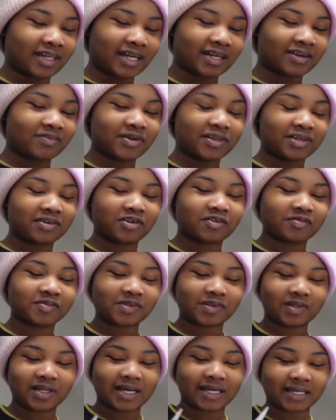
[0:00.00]
like when it
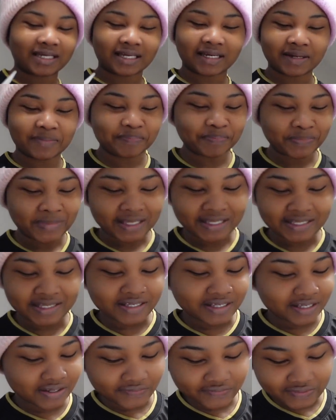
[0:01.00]
comes to like
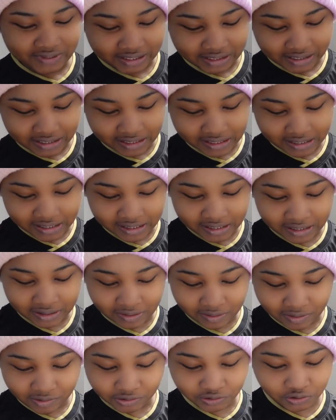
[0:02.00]
gifting,
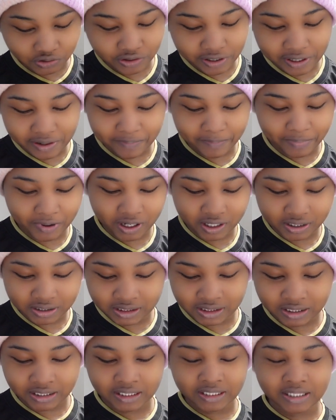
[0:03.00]
throwing
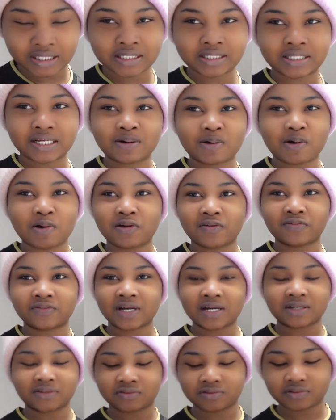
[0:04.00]
parties and all of
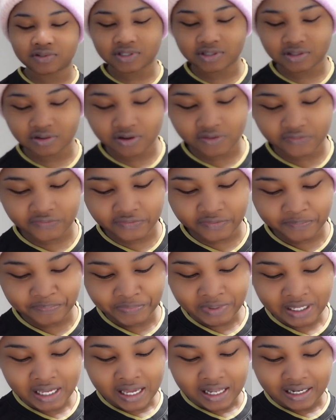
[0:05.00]
that good stuff.
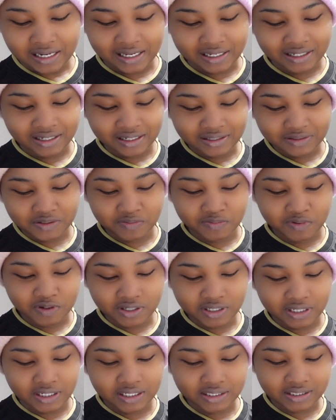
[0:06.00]
Like, to be
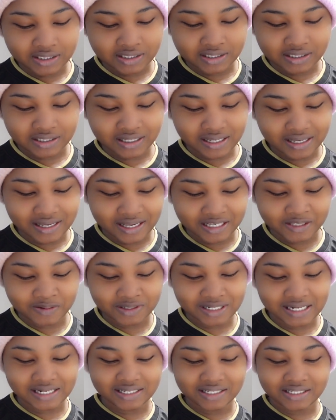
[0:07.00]
honest,
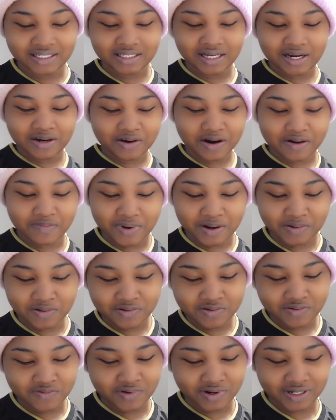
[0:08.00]
especially Instagram, I don't
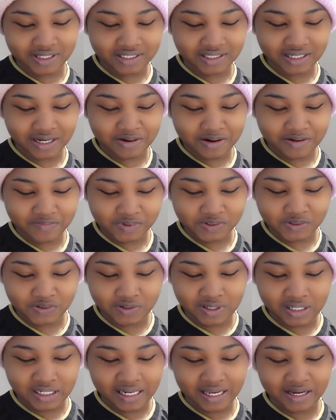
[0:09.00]
know what Instagram is
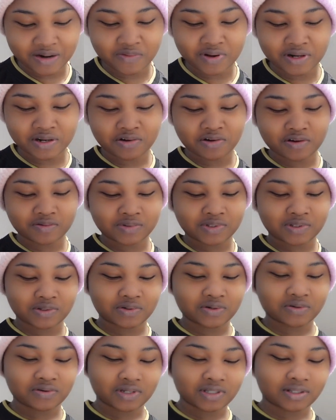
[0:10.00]
doing like when it comes
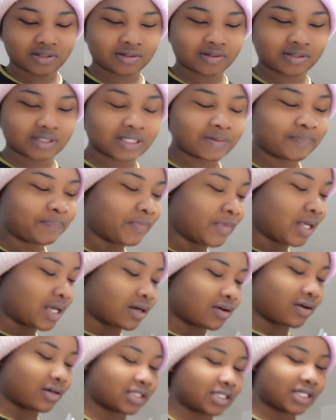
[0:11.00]
to creators,
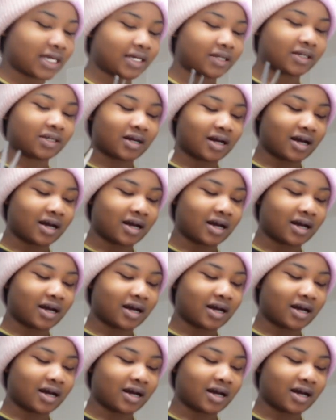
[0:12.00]
because like